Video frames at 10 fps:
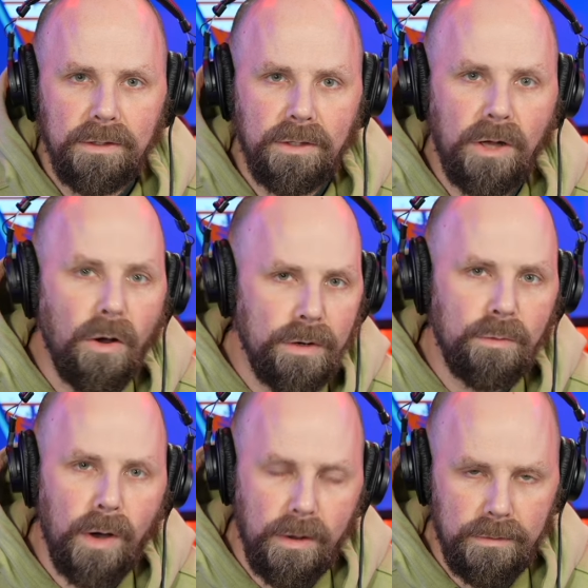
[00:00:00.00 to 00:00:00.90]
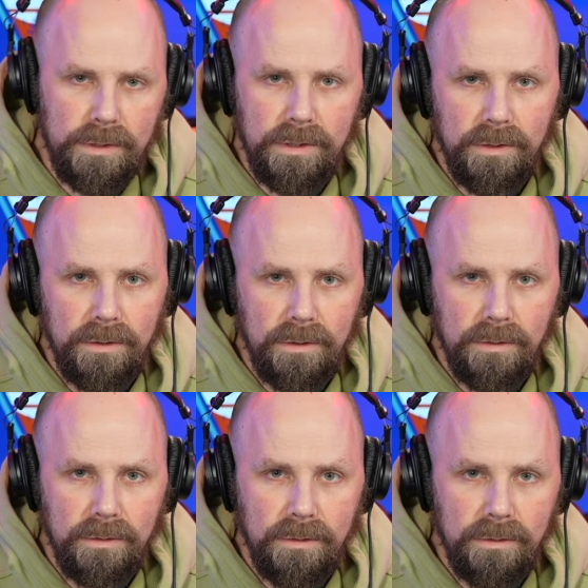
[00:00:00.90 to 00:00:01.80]
Cody Rhodes.
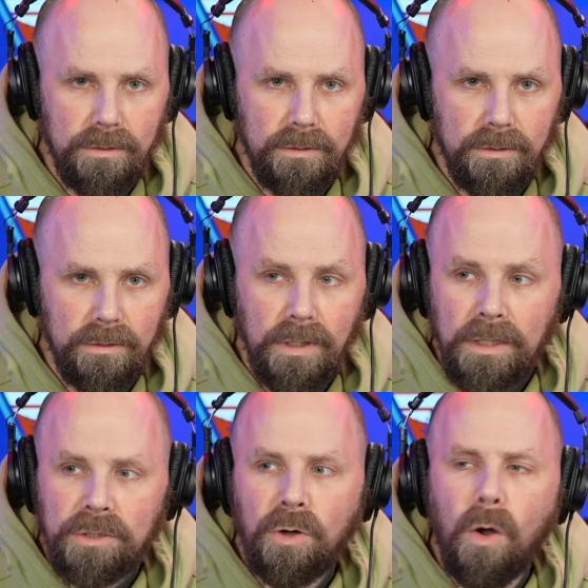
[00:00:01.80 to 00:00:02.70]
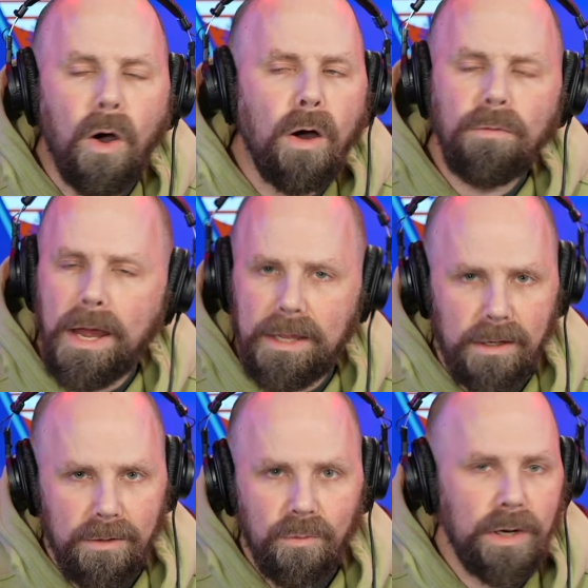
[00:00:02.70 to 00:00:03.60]
So
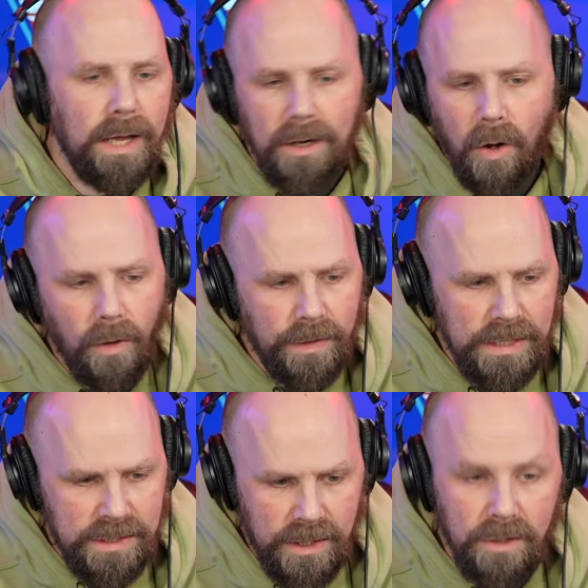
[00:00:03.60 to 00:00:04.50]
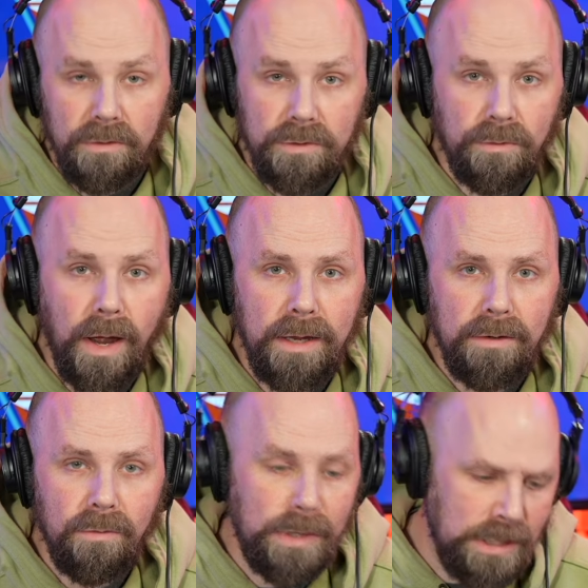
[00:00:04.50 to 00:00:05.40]
already, we're getting all these cues, right?
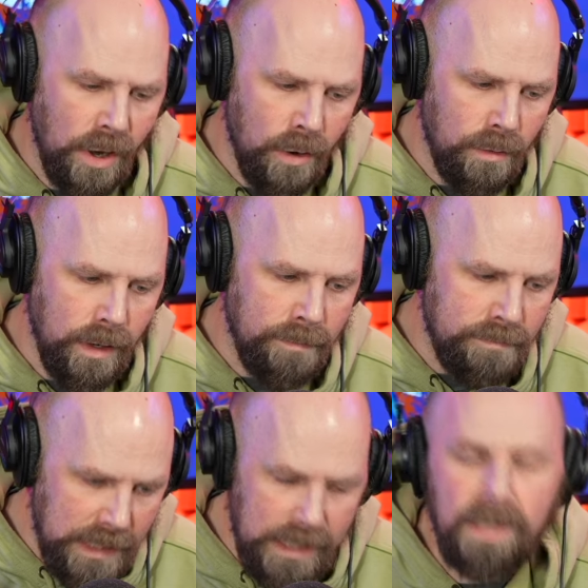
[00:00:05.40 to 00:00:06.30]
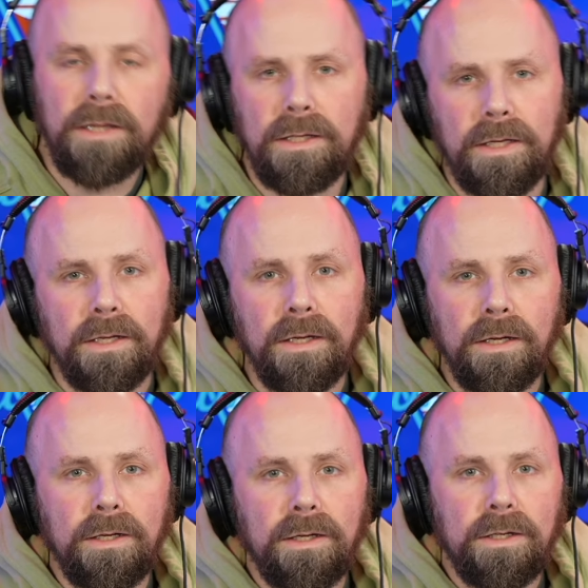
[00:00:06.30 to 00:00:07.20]
We know immediately
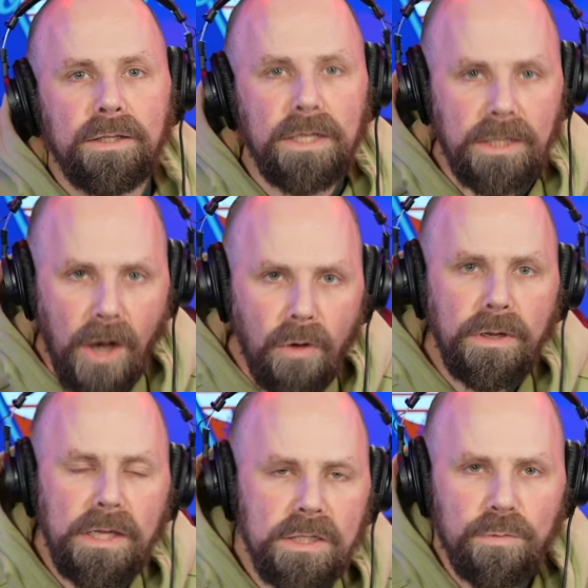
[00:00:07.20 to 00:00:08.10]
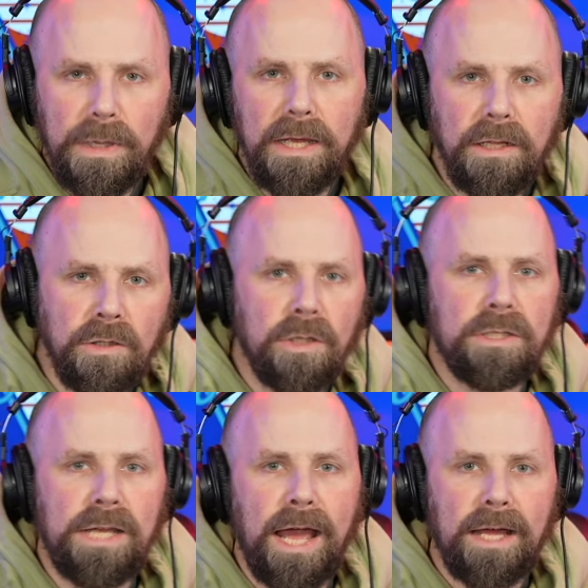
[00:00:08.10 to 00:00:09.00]
that Cody is being
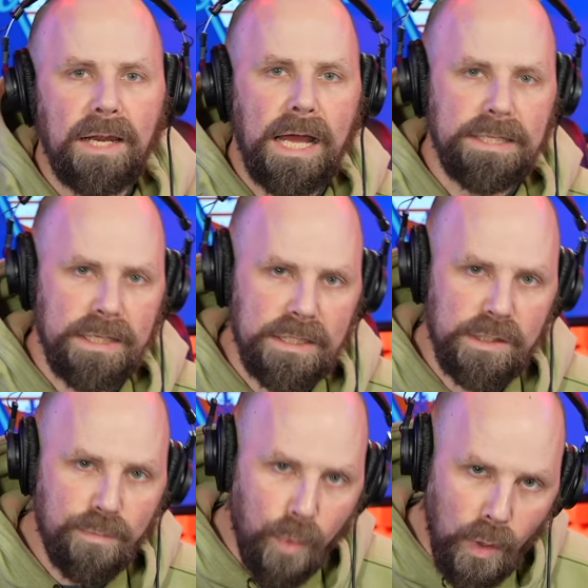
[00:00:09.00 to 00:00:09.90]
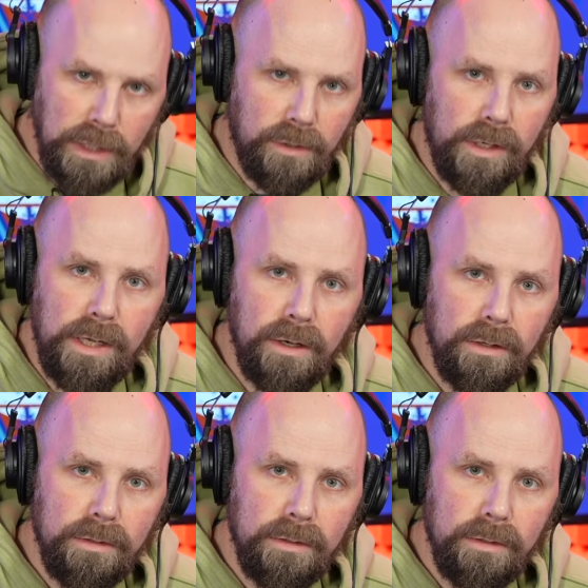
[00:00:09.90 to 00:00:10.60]
looked at as a spoiler here.